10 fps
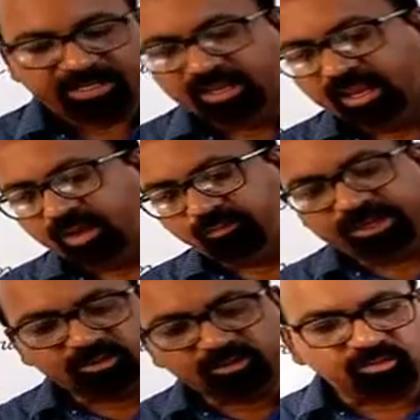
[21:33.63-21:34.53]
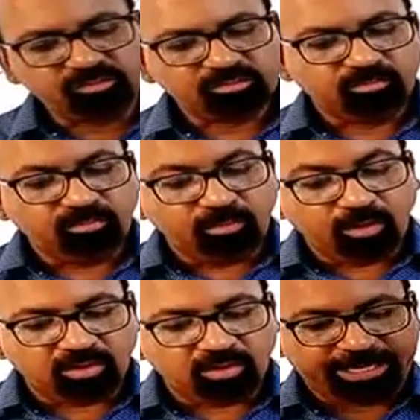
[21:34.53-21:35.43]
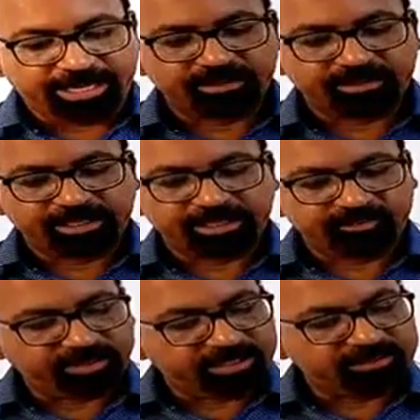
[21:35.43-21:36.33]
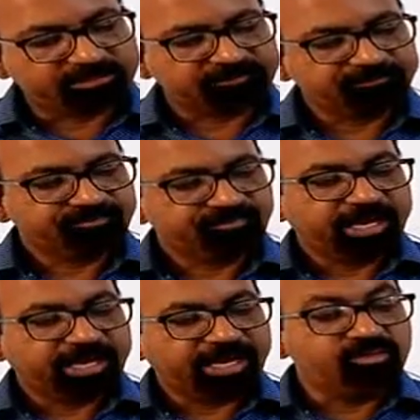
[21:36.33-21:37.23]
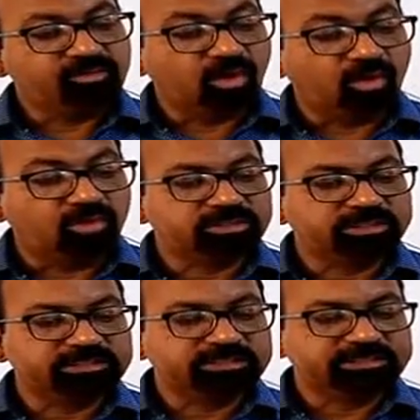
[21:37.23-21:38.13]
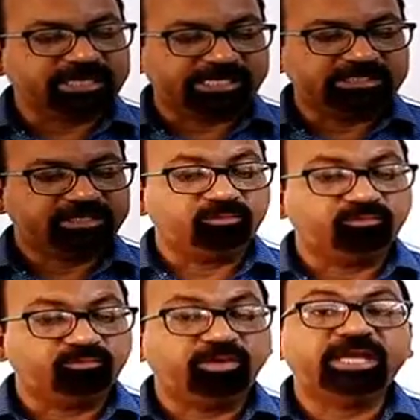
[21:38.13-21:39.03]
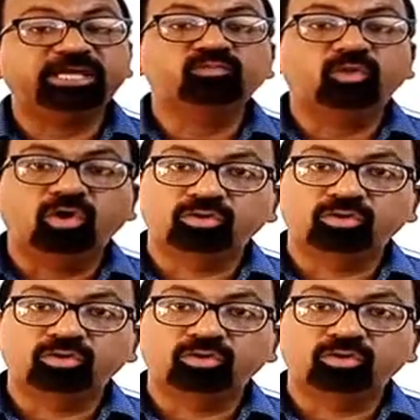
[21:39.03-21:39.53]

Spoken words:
When you blow air into it, it grows in size and weighs more.